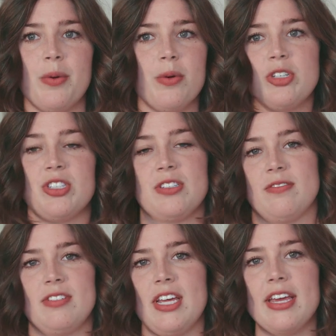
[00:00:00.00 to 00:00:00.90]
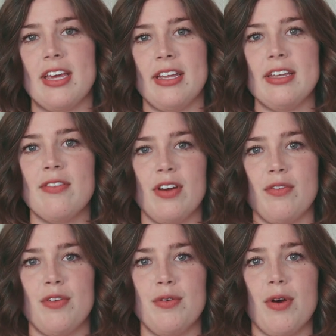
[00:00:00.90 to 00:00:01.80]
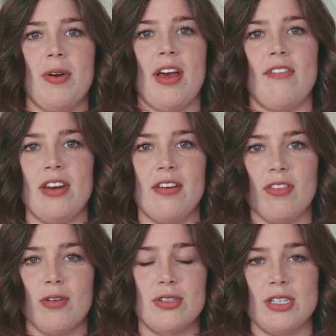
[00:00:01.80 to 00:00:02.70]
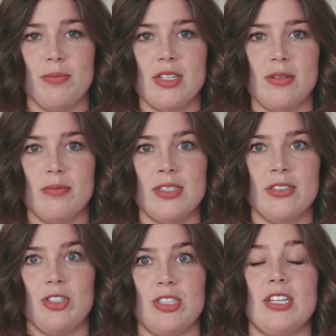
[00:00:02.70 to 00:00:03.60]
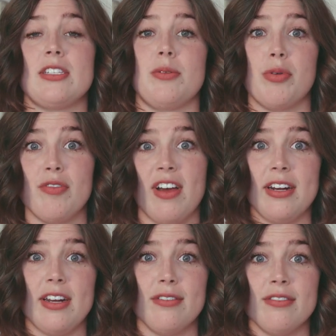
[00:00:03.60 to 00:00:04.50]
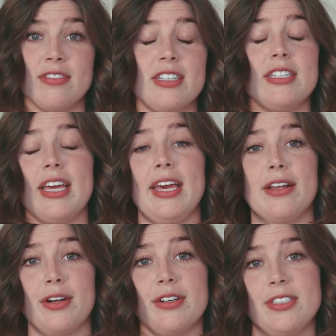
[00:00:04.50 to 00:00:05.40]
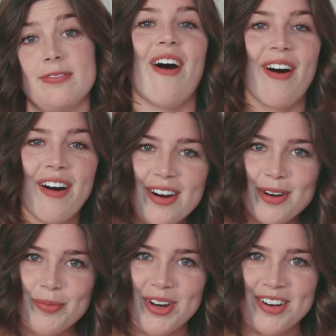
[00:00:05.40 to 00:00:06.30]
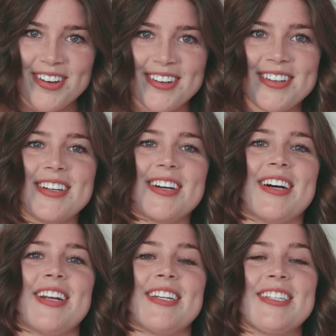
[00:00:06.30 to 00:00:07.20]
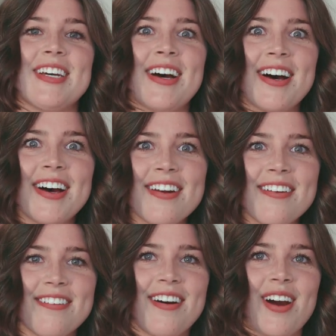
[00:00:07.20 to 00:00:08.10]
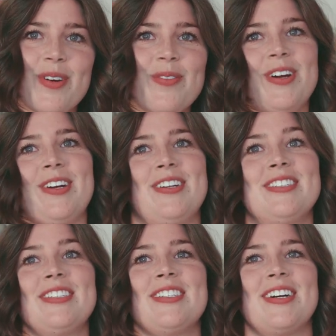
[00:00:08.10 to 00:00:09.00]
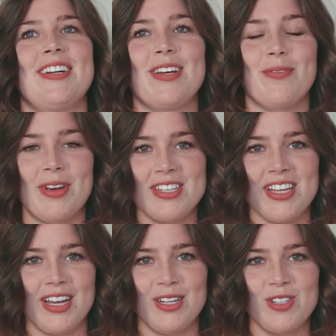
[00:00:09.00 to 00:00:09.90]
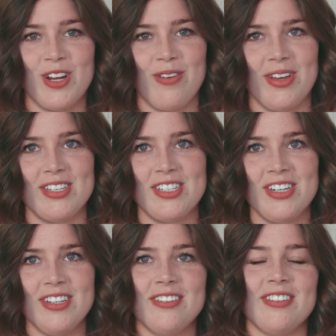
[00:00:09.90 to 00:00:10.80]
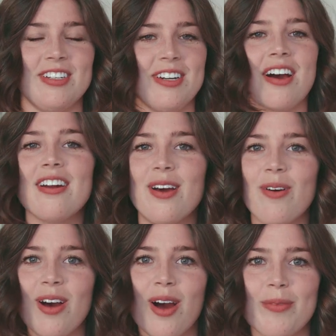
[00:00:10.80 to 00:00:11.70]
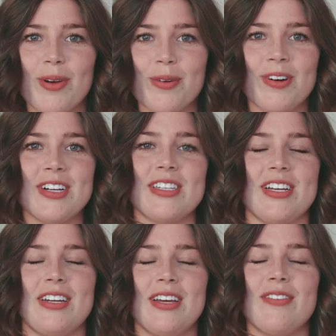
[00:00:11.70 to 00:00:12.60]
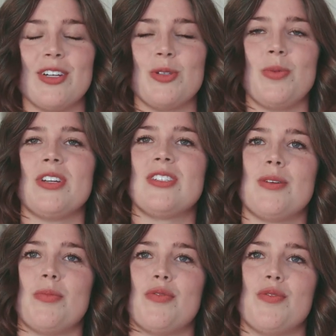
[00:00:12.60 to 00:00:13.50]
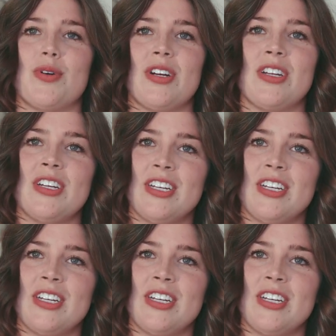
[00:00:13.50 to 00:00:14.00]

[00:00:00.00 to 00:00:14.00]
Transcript: or just take it even if you don't have any of those symptoms, just as a preventative, because it can't hurt. Heartburn, got a ton of heartburn starting in my second trimester. Did not know what heartburn was, had never experienced it before,